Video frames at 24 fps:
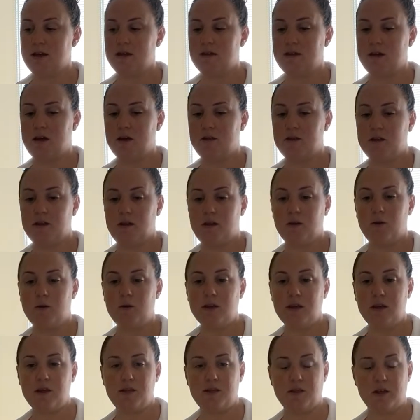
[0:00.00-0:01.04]
Now, the
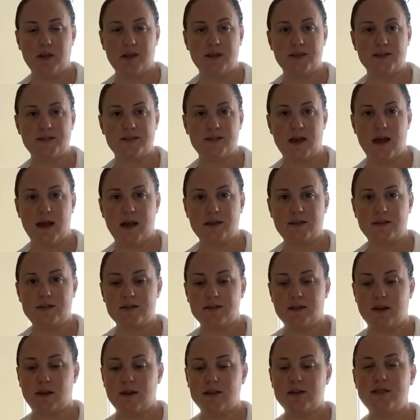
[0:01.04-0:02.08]
only thing is that
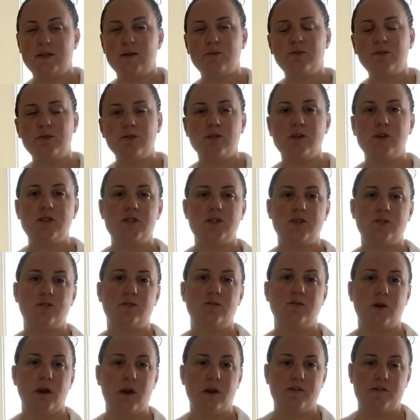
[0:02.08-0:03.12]
similarly
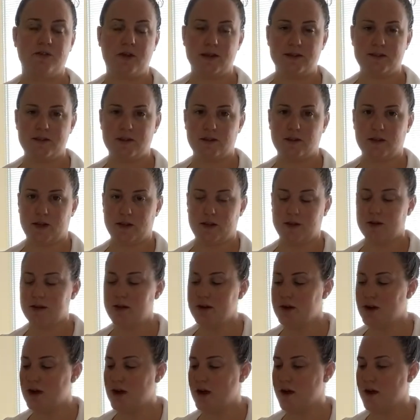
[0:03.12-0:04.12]
to a ventilator,